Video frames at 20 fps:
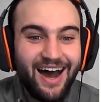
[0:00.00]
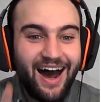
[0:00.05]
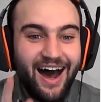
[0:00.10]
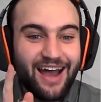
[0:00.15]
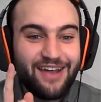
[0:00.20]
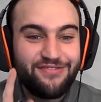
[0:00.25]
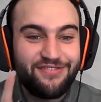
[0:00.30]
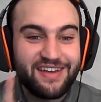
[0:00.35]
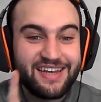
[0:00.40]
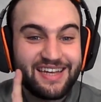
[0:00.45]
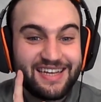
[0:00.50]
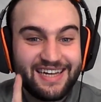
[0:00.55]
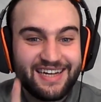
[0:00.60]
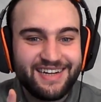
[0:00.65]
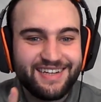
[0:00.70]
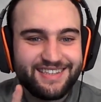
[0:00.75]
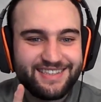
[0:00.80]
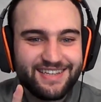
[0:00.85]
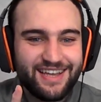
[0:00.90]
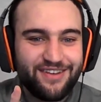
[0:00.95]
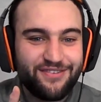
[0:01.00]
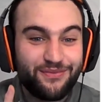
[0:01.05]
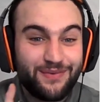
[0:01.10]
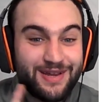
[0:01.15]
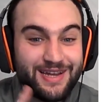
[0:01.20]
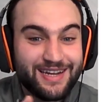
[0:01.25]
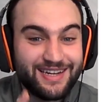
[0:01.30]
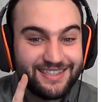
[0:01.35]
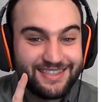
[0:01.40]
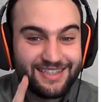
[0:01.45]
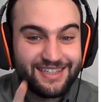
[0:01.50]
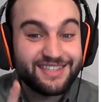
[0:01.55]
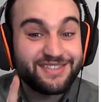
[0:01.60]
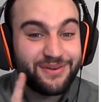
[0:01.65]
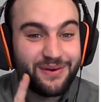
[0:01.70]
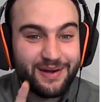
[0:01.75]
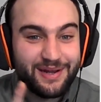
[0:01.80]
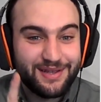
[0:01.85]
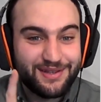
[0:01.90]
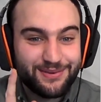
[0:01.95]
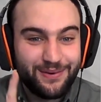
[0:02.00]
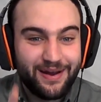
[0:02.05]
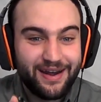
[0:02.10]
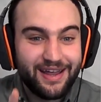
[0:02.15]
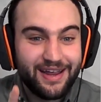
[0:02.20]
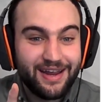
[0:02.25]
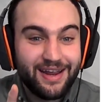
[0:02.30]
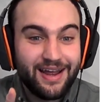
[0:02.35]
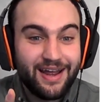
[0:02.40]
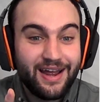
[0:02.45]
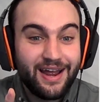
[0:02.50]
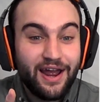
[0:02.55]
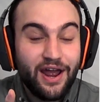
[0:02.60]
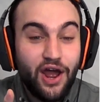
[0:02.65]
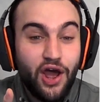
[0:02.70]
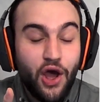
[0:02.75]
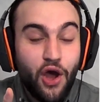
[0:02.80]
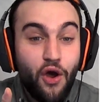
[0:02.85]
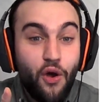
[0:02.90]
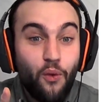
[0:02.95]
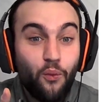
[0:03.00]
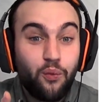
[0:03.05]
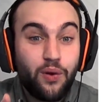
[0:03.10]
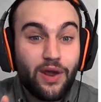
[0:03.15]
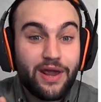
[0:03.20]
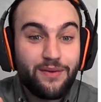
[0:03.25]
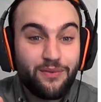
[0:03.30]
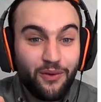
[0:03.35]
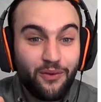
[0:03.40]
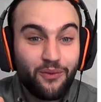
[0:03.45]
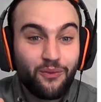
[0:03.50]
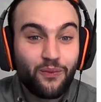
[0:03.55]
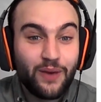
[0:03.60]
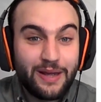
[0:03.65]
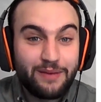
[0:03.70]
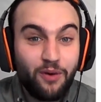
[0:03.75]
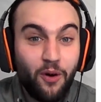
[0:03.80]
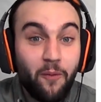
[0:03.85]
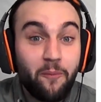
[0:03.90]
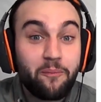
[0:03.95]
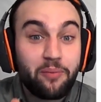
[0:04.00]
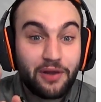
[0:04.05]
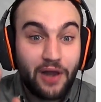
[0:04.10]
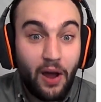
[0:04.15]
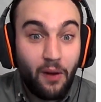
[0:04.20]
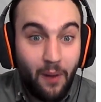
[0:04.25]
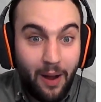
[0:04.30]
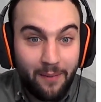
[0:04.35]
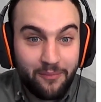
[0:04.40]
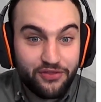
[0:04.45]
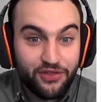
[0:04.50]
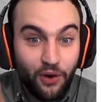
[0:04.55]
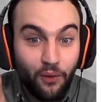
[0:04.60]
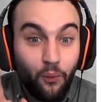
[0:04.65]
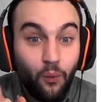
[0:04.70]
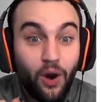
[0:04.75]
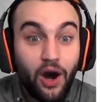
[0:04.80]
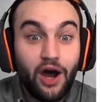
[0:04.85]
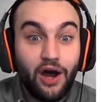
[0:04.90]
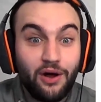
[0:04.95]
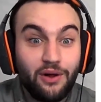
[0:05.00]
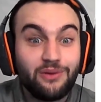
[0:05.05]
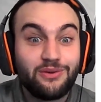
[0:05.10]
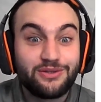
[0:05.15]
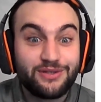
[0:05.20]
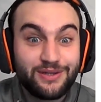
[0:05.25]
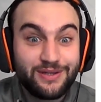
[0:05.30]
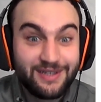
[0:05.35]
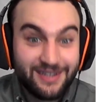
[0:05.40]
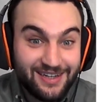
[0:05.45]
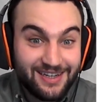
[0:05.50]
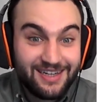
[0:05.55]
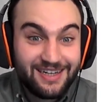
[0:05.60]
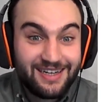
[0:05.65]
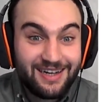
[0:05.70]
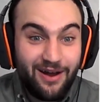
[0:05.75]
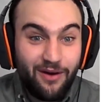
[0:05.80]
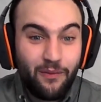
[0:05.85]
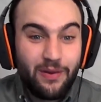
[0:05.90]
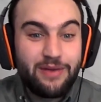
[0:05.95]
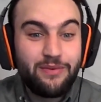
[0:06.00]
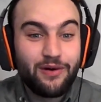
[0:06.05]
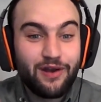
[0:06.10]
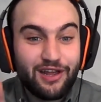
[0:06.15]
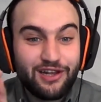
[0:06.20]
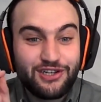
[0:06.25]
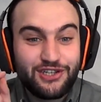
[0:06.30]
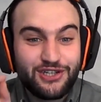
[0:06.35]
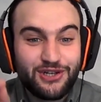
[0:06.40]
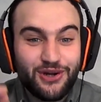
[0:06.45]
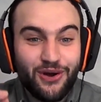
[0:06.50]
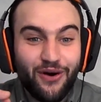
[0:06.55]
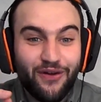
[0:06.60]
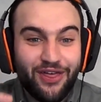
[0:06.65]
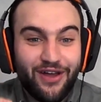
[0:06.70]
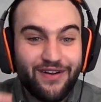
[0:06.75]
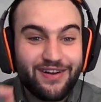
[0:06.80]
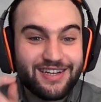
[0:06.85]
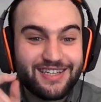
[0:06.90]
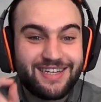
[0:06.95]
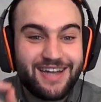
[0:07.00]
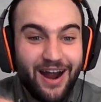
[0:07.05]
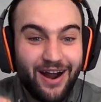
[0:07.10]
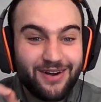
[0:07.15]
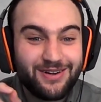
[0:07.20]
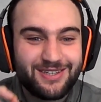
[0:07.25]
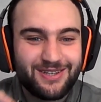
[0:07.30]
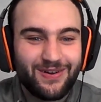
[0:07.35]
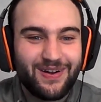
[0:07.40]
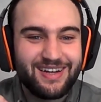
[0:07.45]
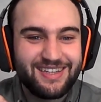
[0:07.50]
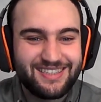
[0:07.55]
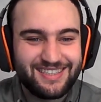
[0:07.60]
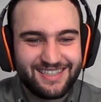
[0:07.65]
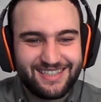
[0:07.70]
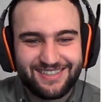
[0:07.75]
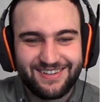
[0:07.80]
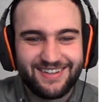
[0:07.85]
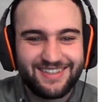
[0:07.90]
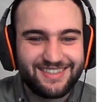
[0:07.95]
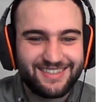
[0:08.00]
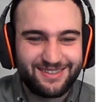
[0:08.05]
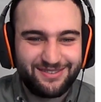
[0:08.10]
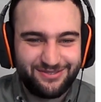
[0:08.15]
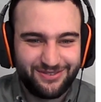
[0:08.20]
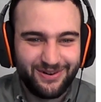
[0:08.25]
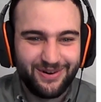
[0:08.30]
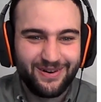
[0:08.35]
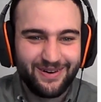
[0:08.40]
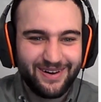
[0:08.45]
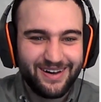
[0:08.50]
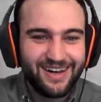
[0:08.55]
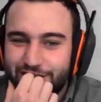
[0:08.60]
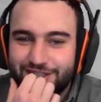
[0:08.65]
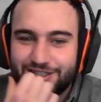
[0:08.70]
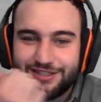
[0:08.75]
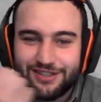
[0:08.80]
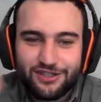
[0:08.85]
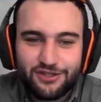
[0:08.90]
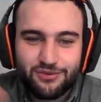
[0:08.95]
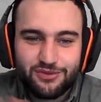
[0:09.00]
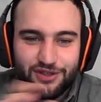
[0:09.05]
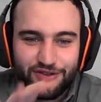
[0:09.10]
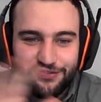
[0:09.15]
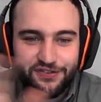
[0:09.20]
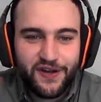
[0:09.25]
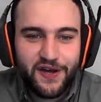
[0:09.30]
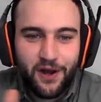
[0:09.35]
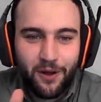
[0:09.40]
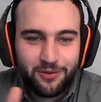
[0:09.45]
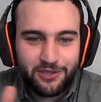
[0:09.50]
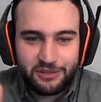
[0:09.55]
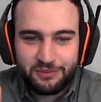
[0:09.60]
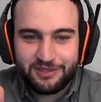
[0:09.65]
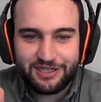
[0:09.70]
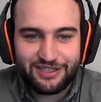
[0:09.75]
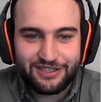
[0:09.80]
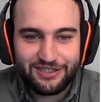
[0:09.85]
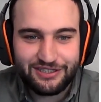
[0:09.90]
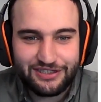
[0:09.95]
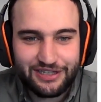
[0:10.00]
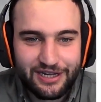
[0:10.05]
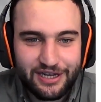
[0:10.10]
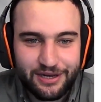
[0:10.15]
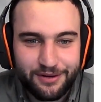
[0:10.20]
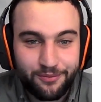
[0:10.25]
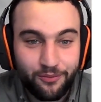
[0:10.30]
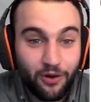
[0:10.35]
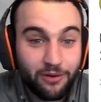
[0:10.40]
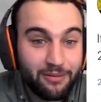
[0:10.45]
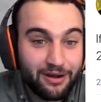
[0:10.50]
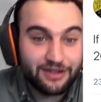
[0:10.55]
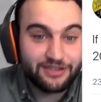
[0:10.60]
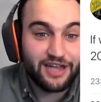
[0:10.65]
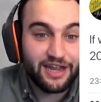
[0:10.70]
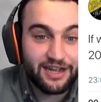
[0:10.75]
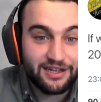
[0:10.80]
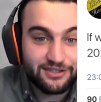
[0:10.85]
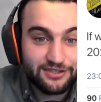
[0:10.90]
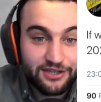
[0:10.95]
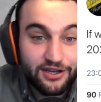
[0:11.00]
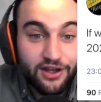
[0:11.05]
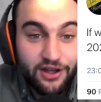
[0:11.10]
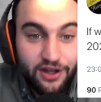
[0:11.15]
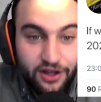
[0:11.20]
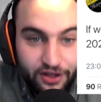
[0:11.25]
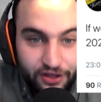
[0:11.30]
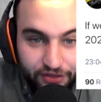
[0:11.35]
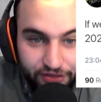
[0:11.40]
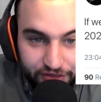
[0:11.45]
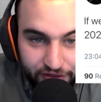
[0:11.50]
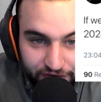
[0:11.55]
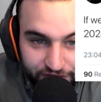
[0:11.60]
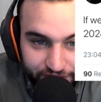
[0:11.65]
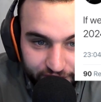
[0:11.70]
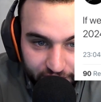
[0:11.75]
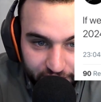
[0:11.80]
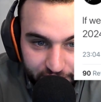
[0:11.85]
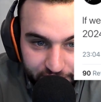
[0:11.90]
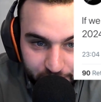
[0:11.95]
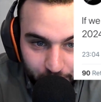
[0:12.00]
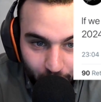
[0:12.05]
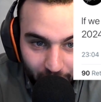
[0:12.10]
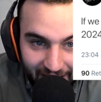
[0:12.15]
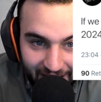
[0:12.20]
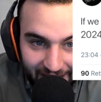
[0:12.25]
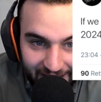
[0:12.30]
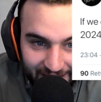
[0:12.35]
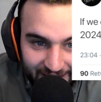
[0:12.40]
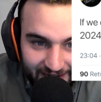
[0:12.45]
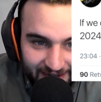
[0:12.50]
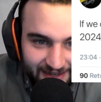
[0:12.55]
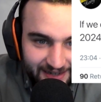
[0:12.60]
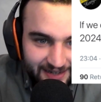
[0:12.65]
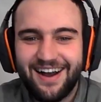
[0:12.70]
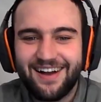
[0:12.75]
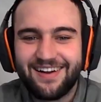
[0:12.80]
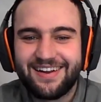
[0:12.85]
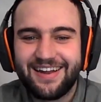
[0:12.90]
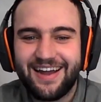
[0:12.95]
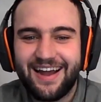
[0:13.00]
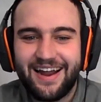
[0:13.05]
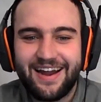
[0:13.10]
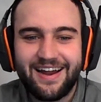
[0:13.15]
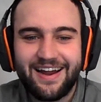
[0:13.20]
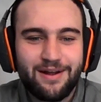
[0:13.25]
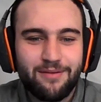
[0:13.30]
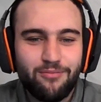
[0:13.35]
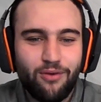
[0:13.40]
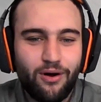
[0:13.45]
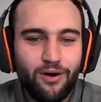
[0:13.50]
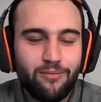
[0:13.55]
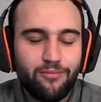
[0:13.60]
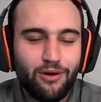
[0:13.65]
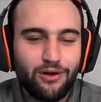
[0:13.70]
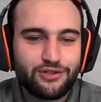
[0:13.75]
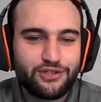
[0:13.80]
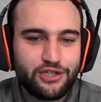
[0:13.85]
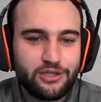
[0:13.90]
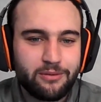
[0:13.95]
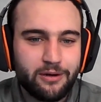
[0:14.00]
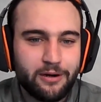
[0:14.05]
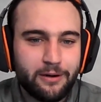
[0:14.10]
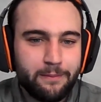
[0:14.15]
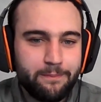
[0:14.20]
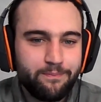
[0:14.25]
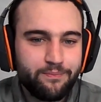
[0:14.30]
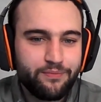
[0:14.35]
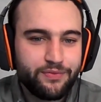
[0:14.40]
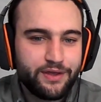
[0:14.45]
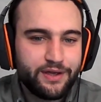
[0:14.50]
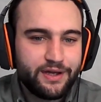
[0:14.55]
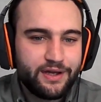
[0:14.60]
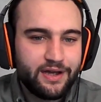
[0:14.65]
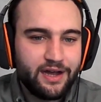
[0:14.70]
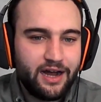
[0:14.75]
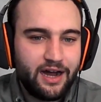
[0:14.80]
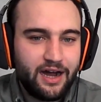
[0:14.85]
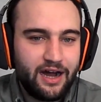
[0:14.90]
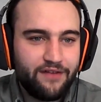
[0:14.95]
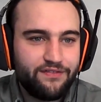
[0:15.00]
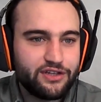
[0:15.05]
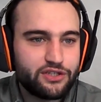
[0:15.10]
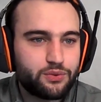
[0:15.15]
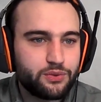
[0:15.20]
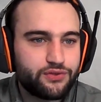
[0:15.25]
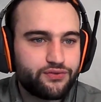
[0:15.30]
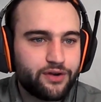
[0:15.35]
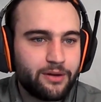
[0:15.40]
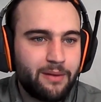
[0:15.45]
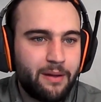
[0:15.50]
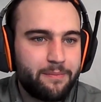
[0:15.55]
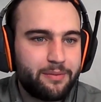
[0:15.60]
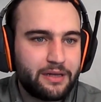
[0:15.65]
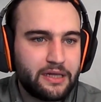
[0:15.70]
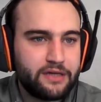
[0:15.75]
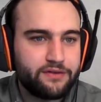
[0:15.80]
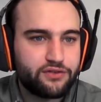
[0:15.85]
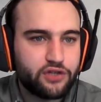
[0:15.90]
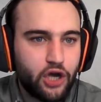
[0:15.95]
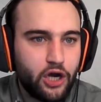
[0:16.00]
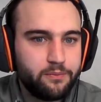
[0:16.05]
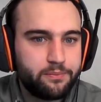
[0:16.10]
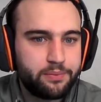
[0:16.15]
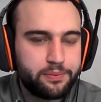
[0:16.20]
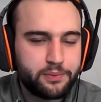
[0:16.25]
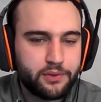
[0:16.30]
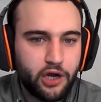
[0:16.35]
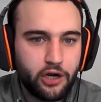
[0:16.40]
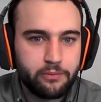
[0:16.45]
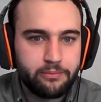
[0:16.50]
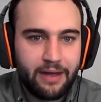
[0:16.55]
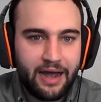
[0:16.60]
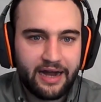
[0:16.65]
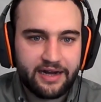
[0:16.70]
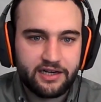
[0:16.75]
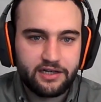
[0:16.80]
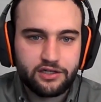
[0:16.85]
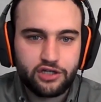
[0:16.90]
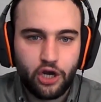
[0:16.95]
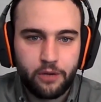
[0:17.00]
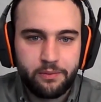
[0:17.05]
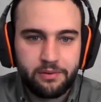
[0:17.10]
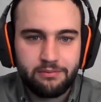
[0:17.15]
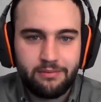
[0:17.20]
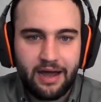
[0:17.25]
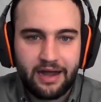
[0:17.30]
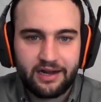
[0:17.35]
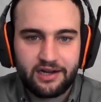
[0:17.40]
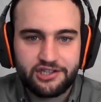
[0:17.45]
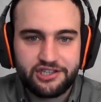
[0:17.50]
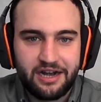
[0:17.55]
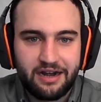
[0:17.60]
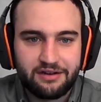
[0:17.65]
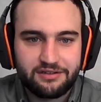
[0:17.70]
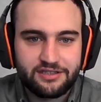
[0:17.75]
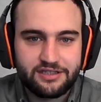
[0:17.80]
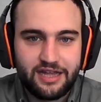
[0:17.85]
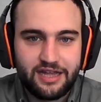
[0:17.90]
I think it's if we concede 2020, we will blow up the world. Yeah, we will ensure there is no 2024. This was the third option we didn't see. One might say it's the third way. Okay, more doomer. This was from, I believe, Coping MAGA. Shout out to